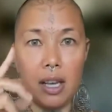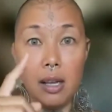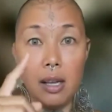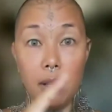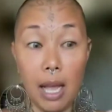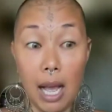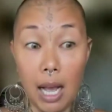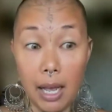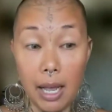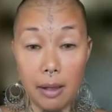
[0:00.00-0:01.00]
together,
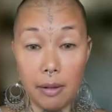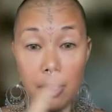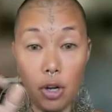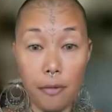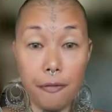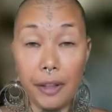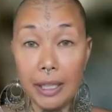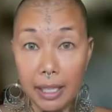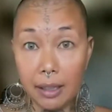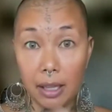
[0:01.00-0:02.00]

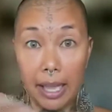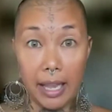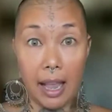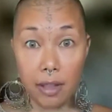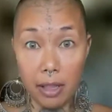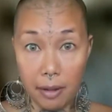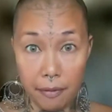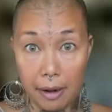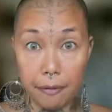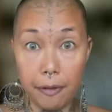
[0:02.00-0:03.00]
filling, like having
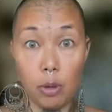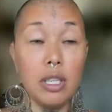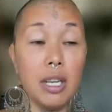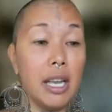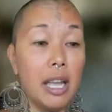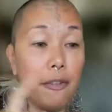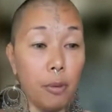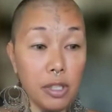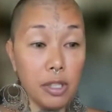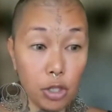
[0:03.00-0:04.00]
the event filled.
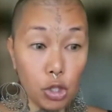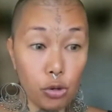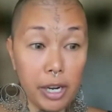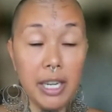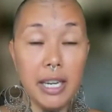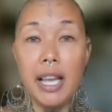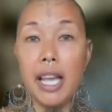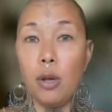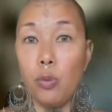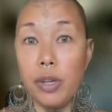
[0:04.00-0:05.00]
If it was a retreat,
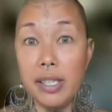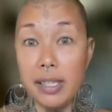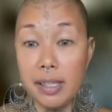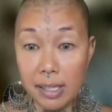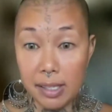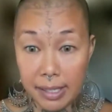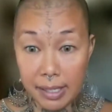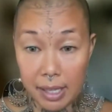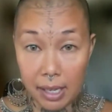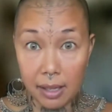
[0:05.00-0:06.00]
it was the
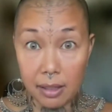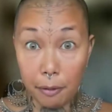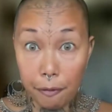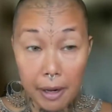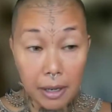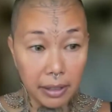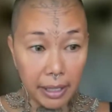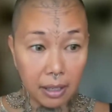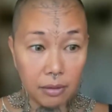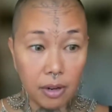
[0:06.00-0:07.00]

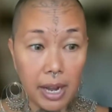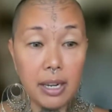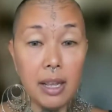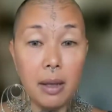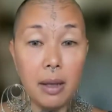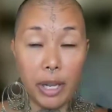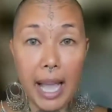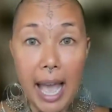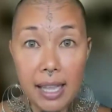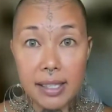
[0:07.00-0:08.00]
funneling, right?
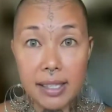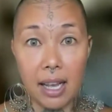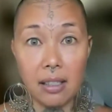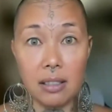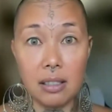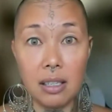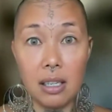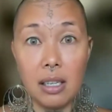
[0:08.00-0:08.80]
Putting ads out,